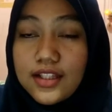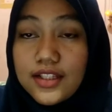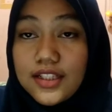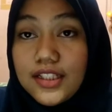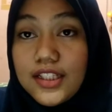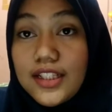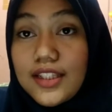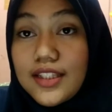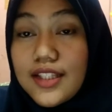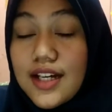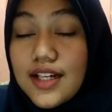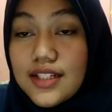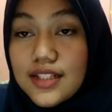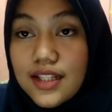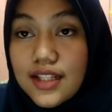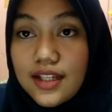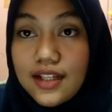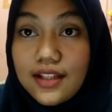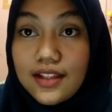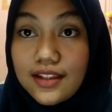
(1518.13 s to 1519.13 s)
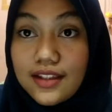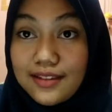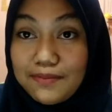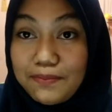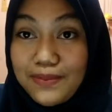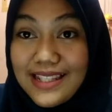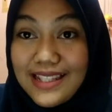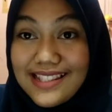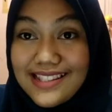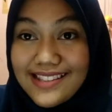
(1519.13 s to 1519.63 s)
The task,
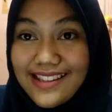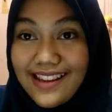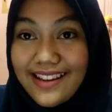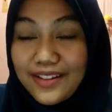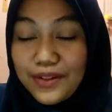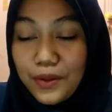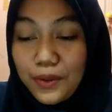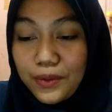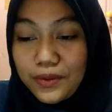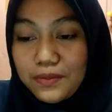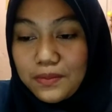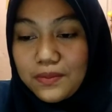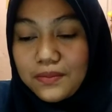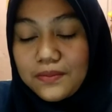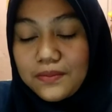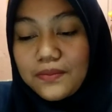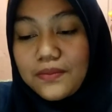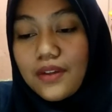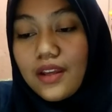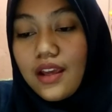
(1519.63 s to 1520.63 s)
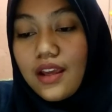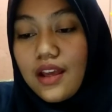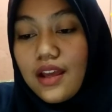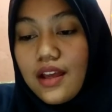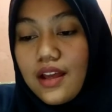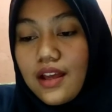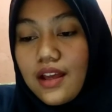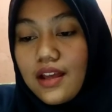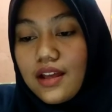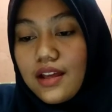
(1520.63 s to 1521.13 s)
please take a note.
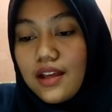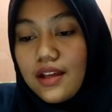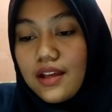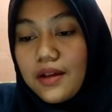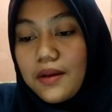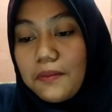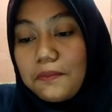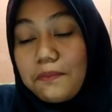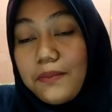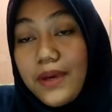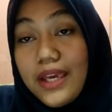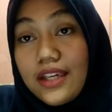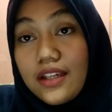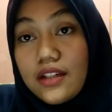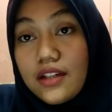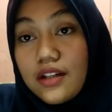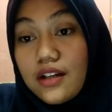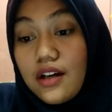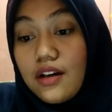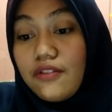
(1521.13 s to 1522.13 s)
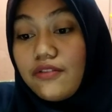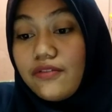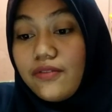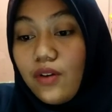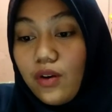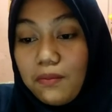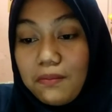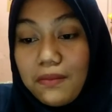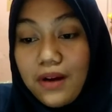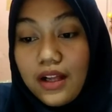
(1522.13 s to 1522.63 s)
Make a
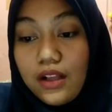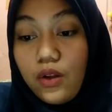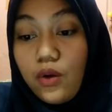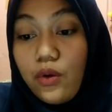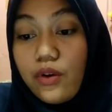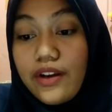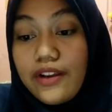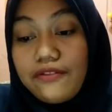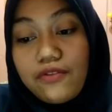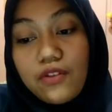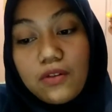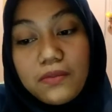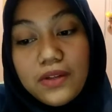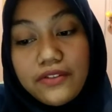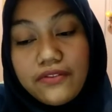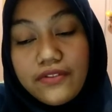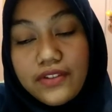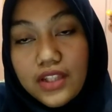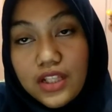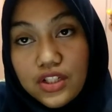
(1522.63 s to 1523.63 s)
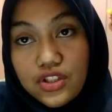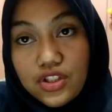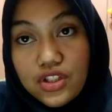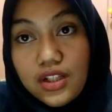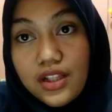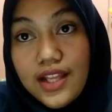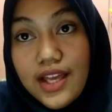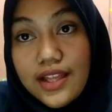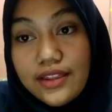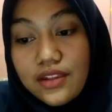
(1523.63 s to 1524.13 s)
formal or informal
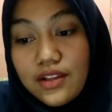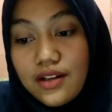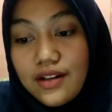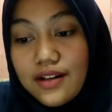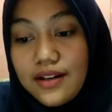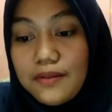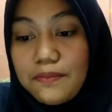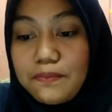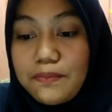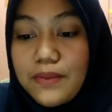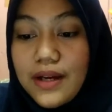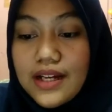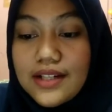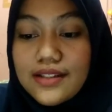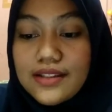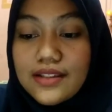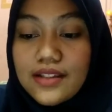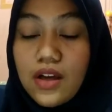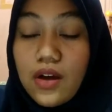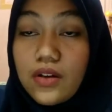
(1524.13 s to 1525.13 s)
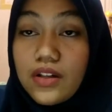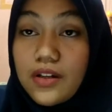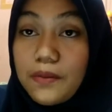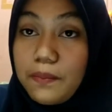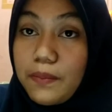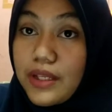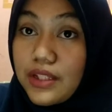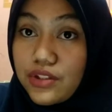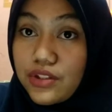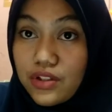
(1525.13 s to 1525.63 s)
invitation letter based on the
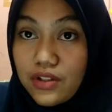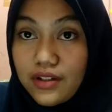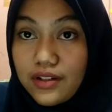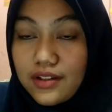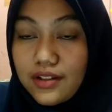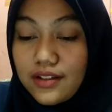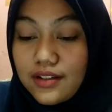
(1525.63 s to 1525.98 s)
picture.